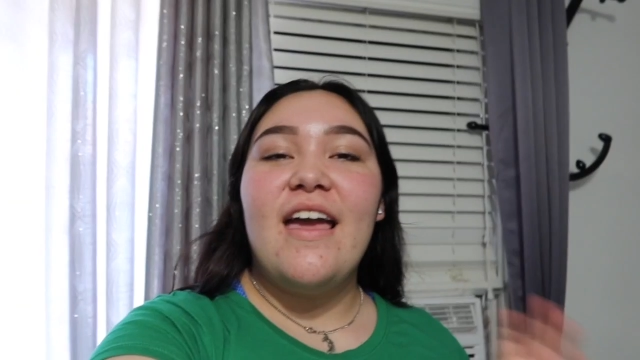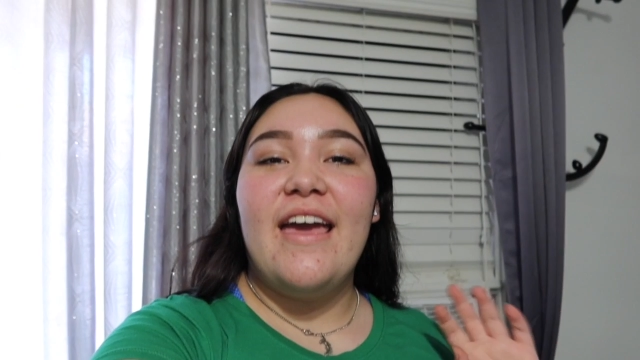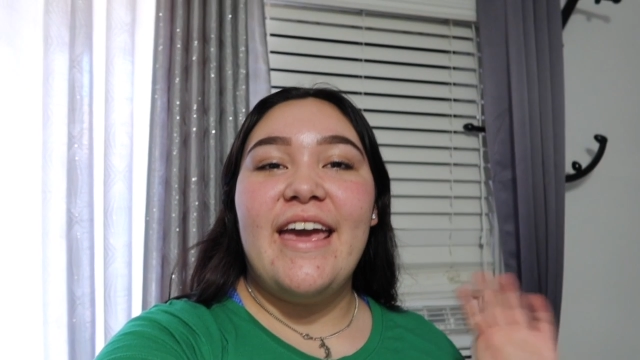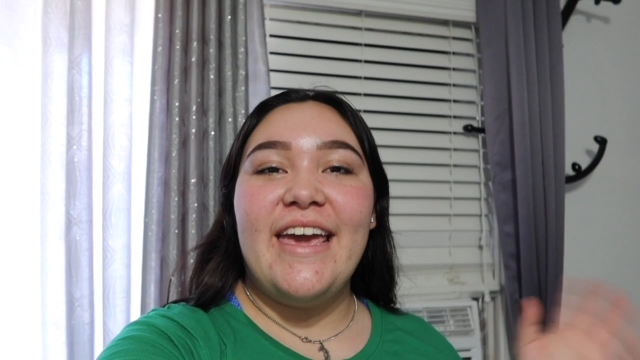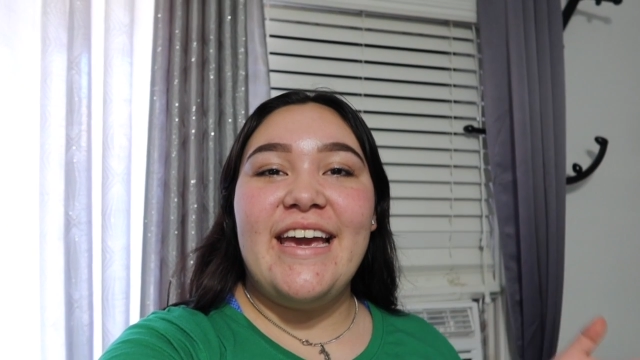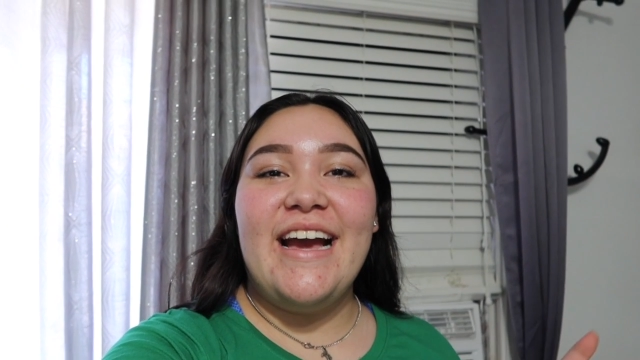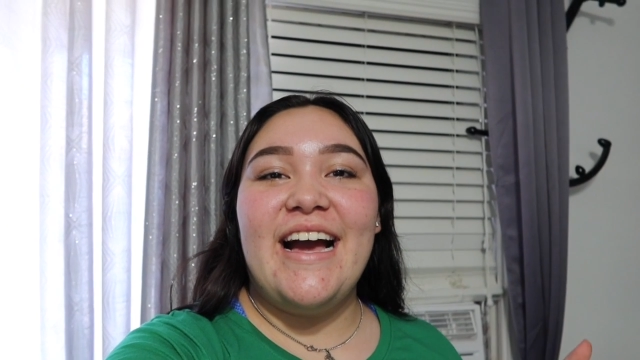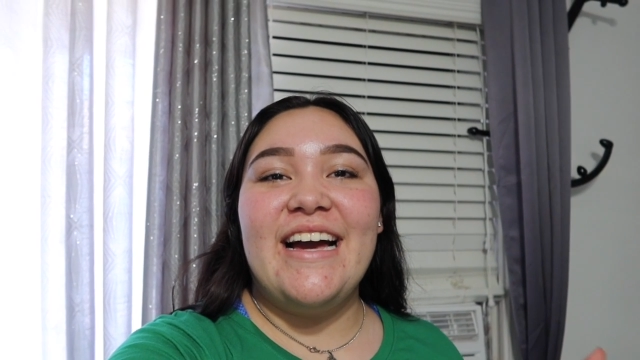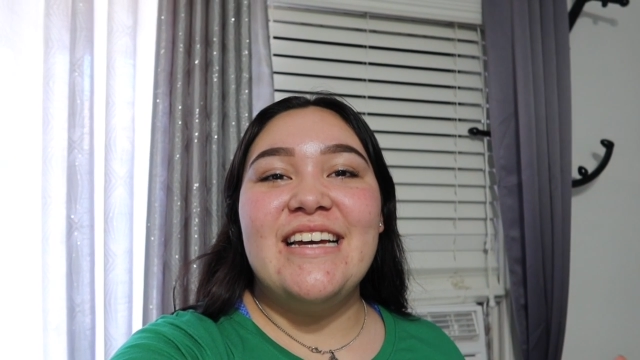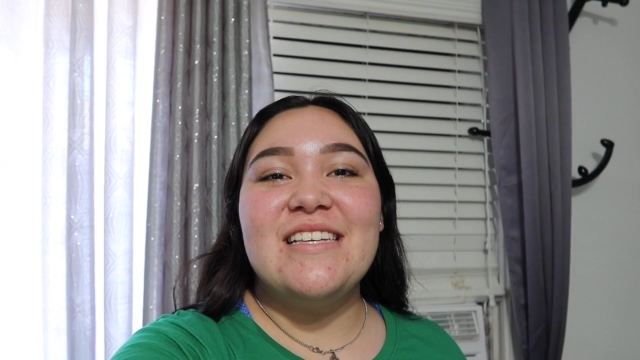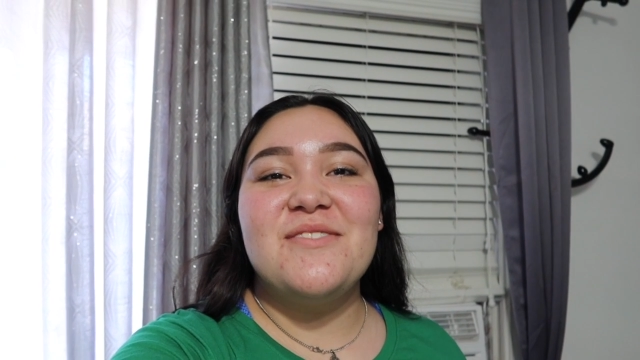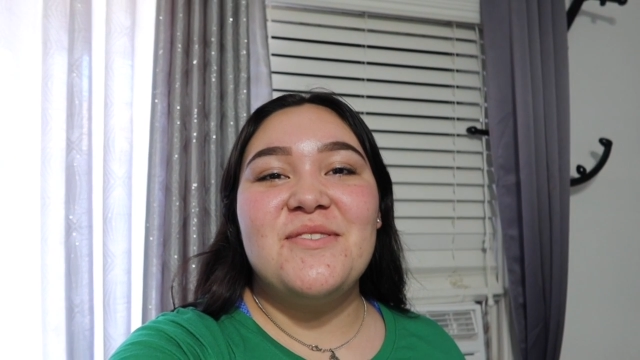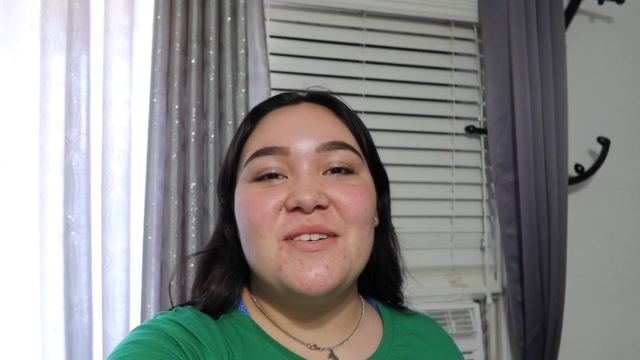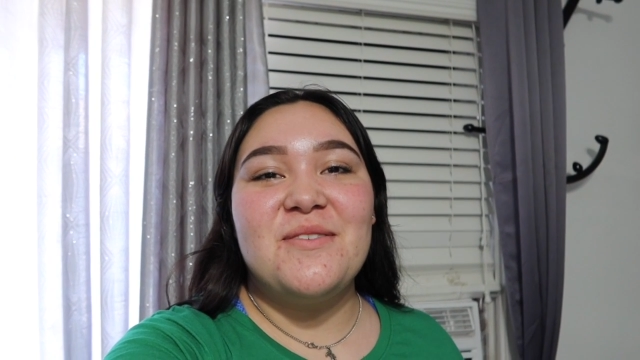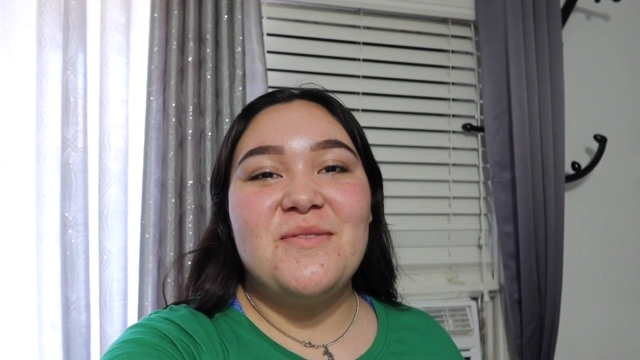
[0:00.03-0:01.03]
Hey
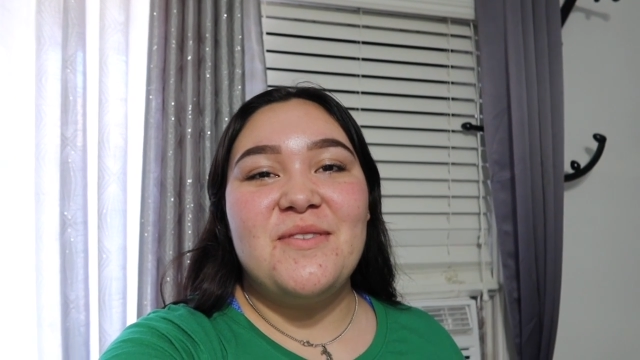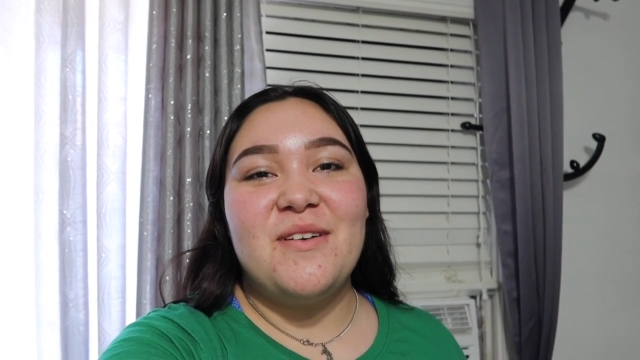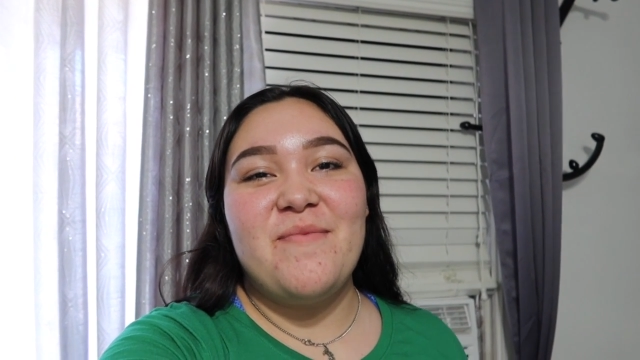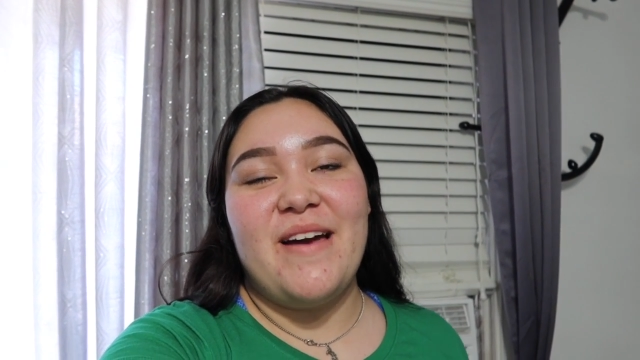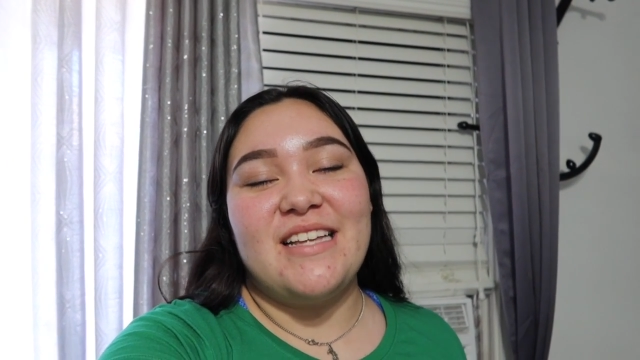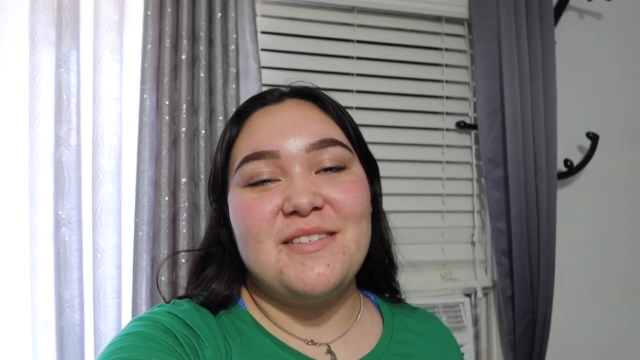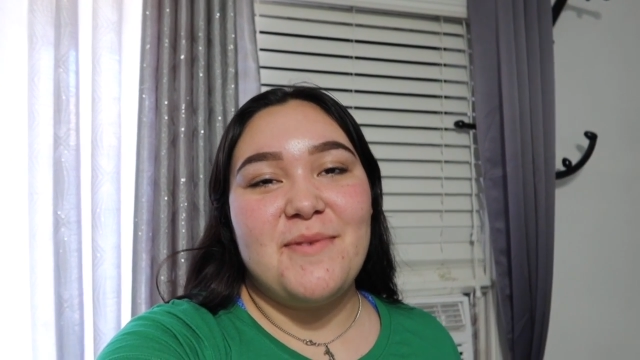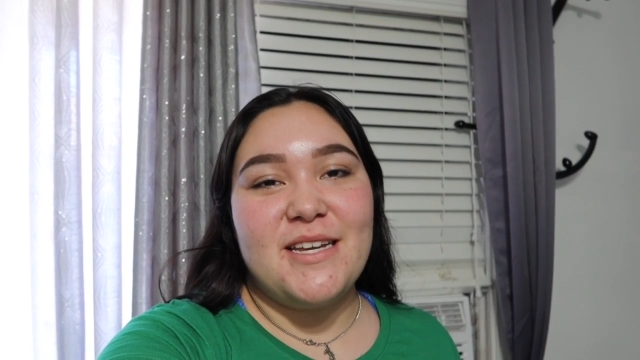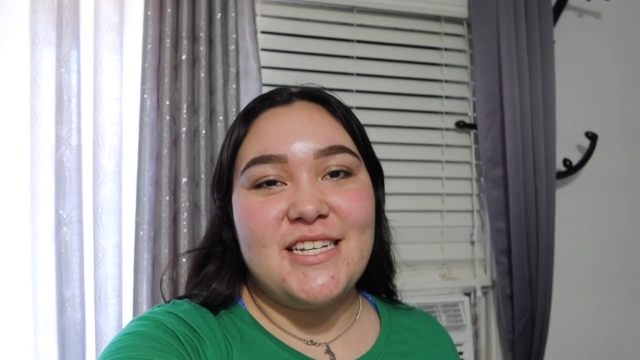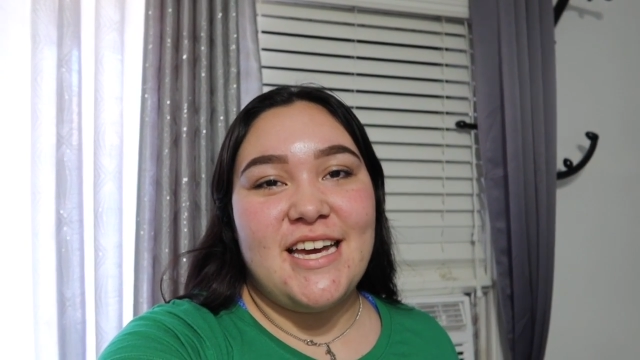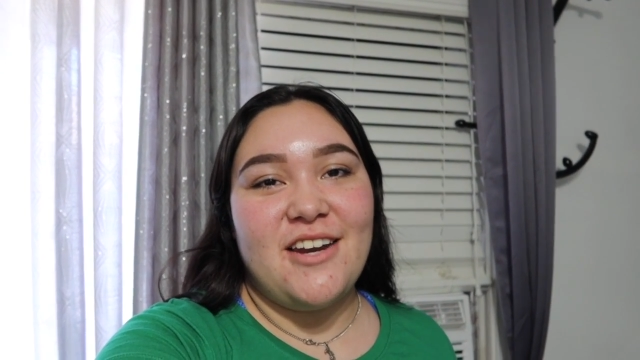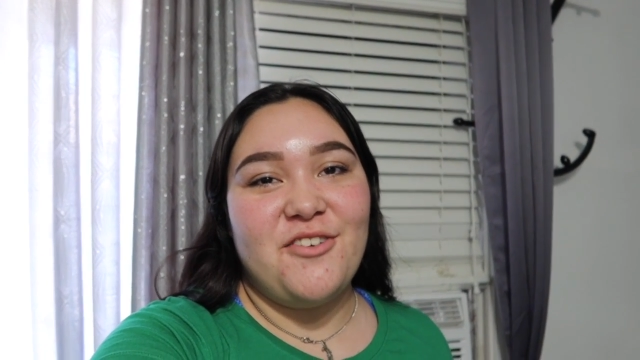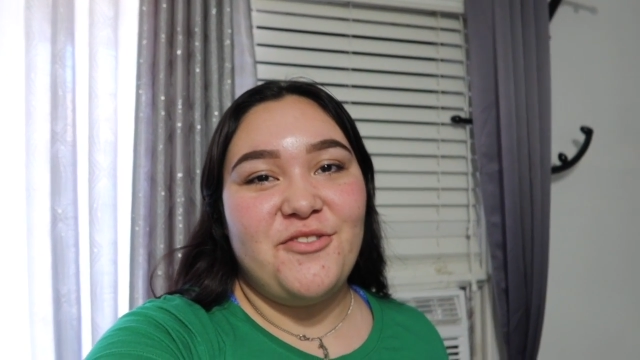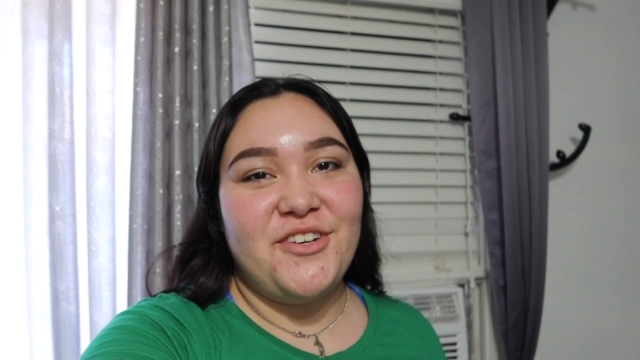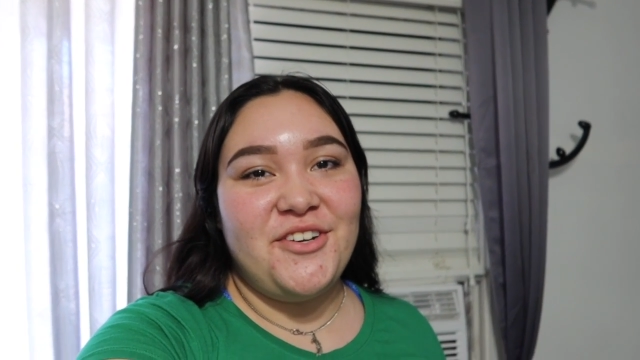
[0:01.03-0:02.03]
guys, welcome or welcome back to my
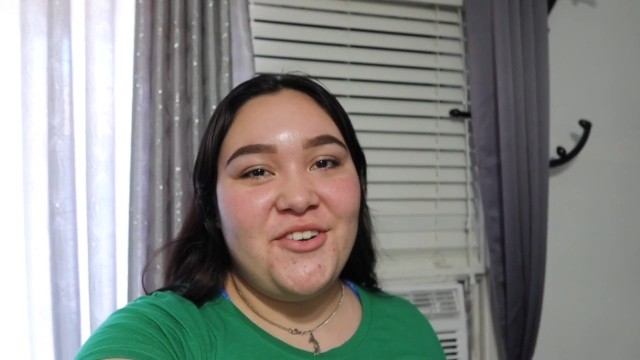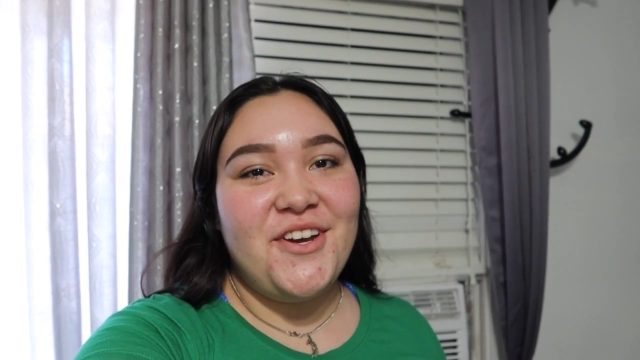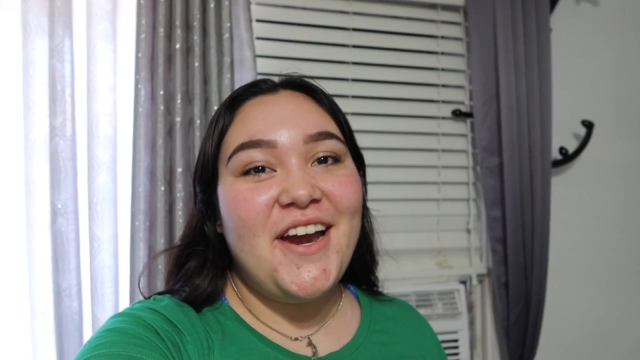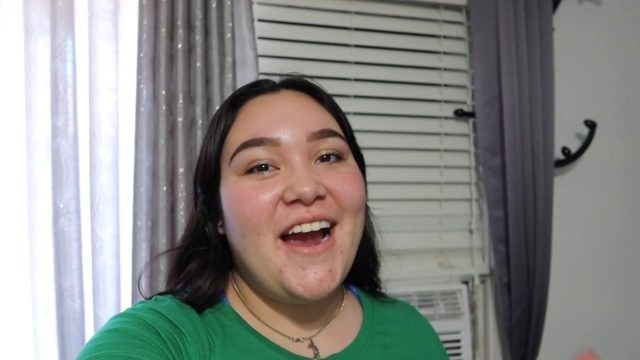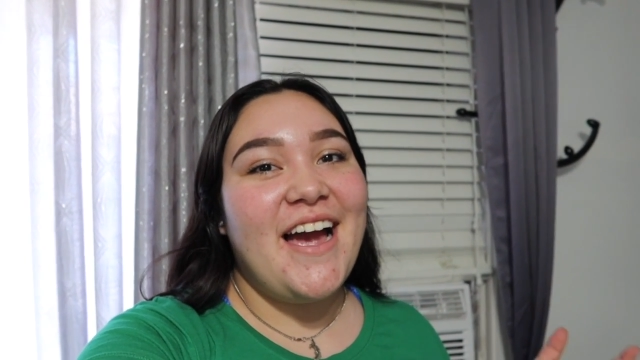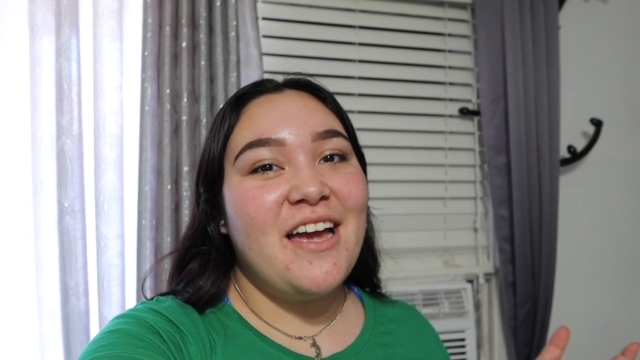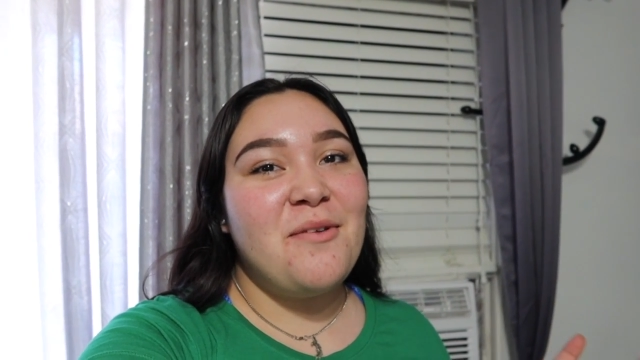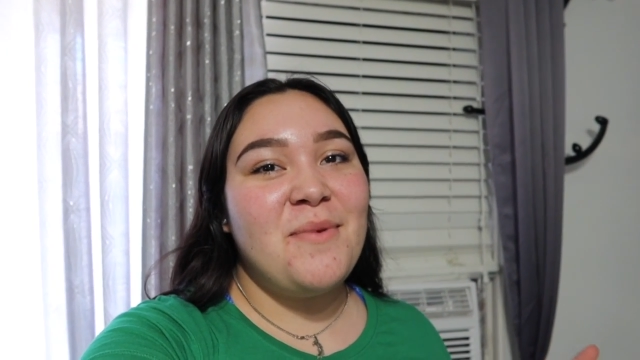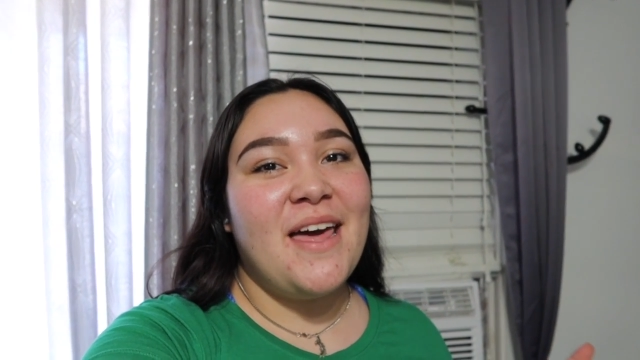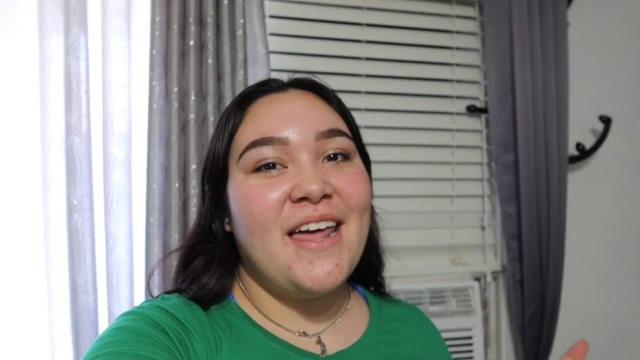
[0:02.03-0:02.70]
channel. If you're new here, hi, I'm